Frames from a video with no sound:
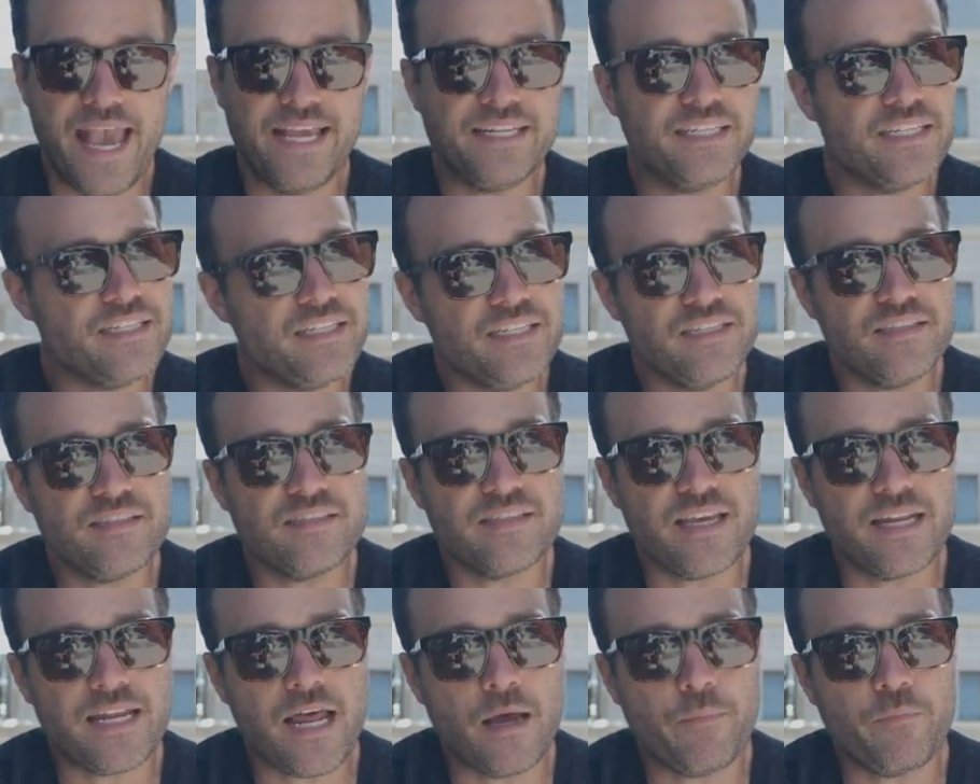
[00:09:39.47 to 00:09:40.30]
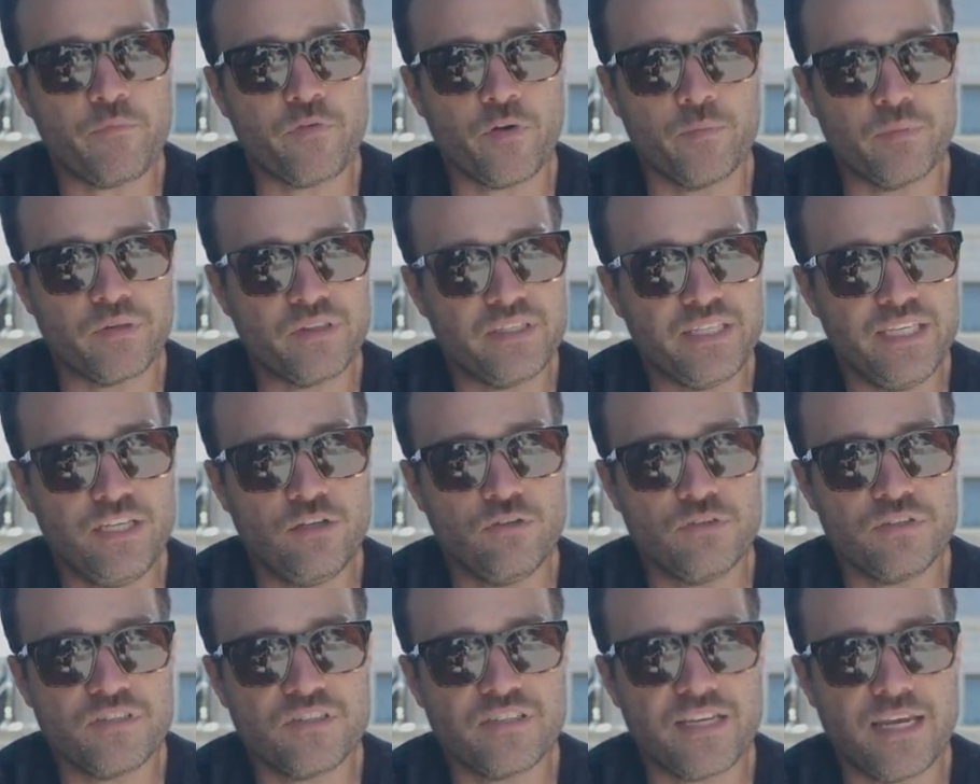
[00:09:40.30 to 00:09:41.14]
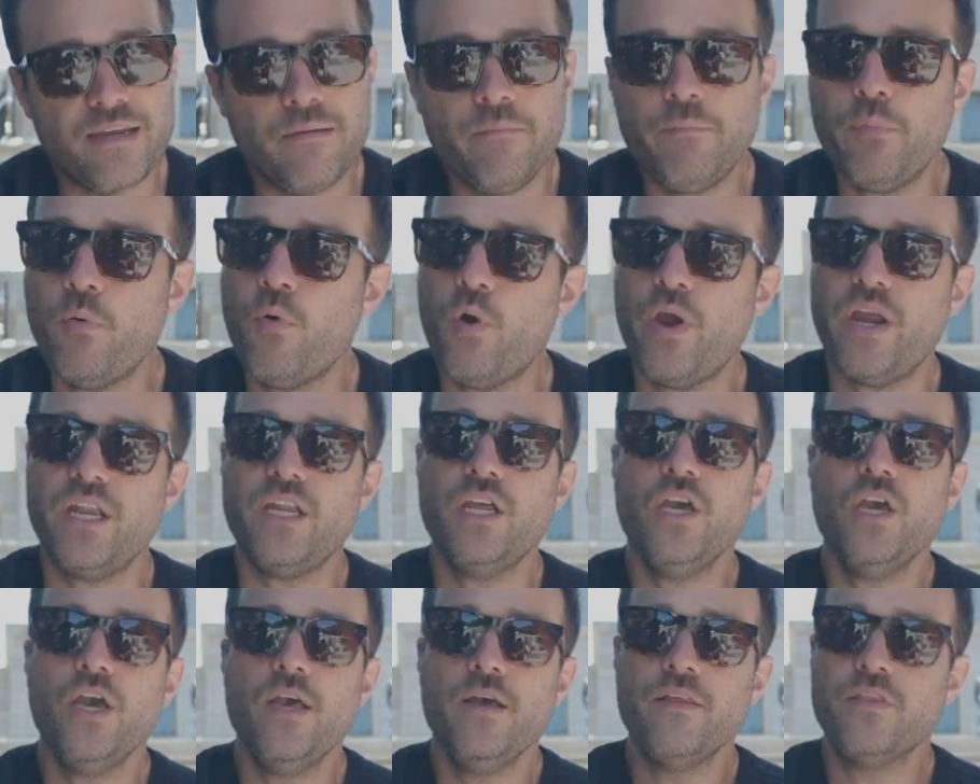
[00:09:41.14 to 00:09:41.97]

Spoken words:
entities set up from a legal standpoint,